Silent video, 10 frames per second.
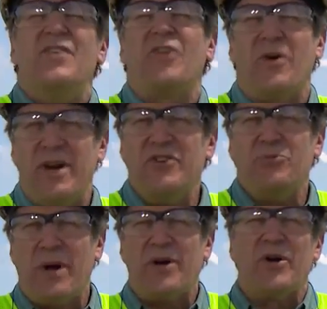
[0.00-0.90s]
So here's
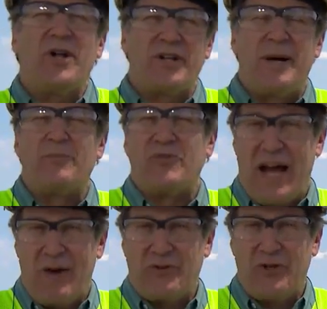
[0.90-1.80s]
what it all comes
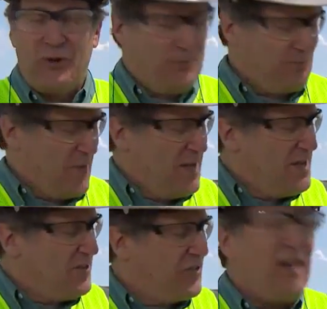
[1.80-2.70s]
down to.
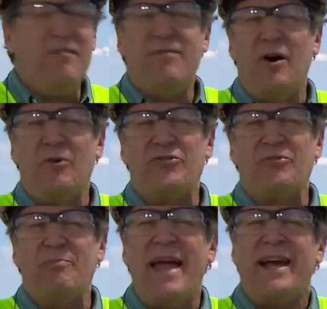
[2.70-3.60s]
Cell
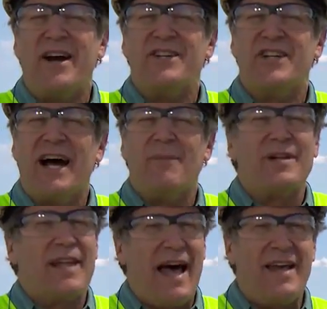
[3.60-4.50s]
phones make our job a
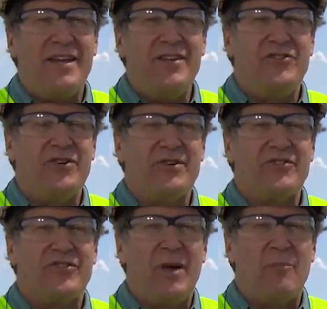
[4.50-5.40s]
lot easier in
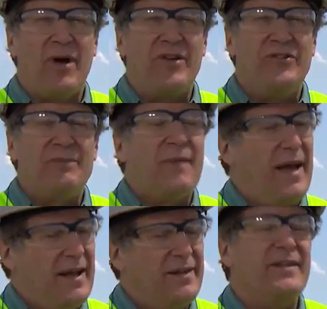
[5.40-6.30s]
some ways
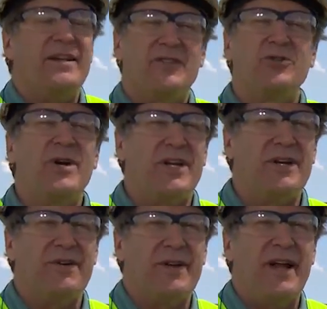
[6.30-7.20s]
and a little
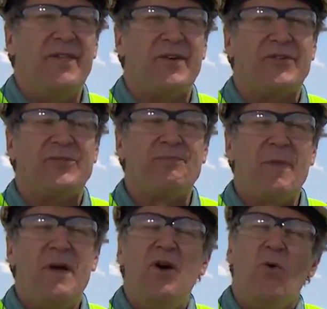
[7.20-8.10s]
trickier in others.
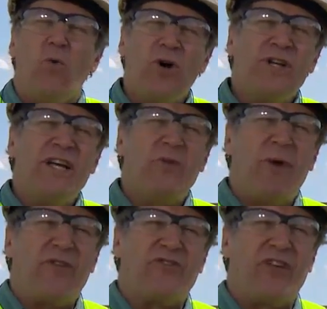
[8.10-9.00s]
Working
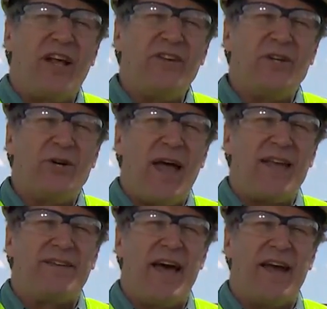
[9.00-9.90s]
around cellular
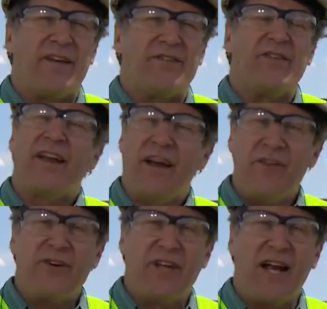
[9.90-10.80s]
antennas and
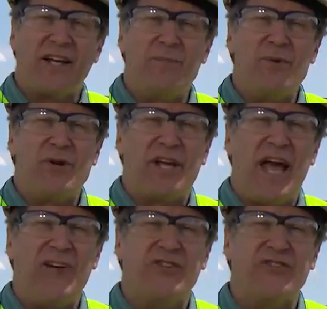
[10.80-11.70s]
other
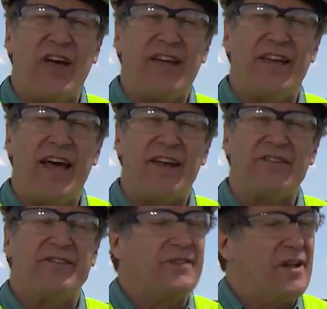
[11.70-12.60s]
telecommunications
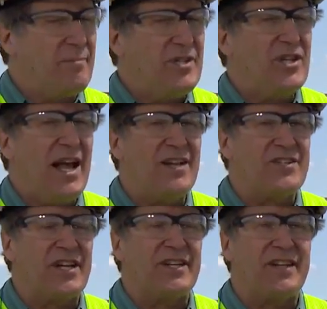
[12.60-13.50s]
antennas can be
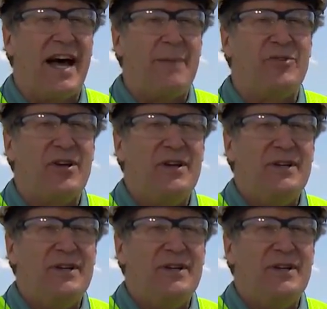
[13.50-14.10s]
challenging at times.